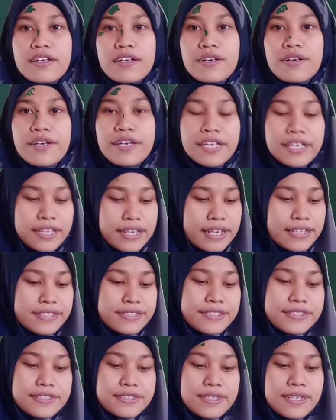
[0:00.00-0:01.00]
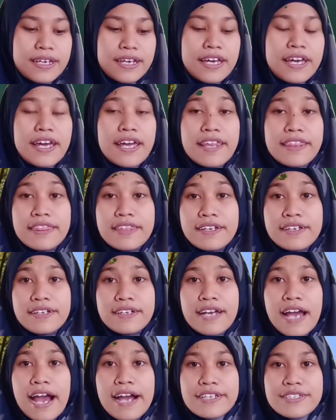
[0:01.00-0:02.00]
Okay, next,
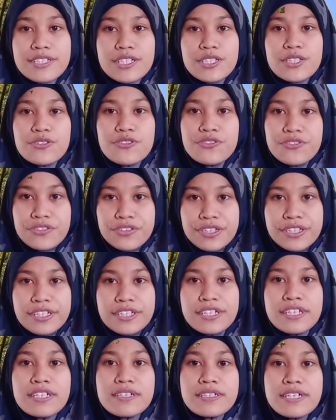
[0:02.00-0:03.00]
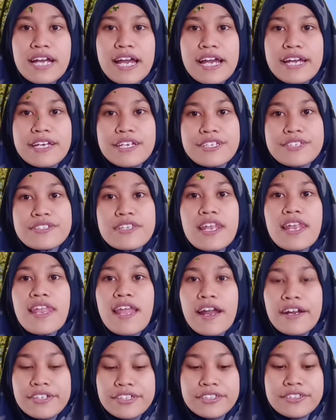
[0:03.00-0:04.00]
the acid tree is
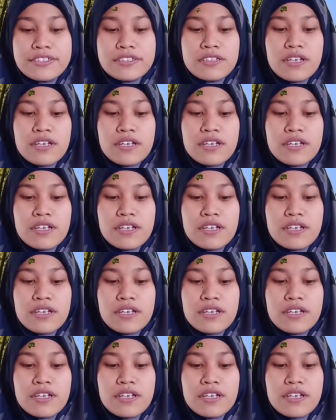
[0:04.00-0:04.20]
large,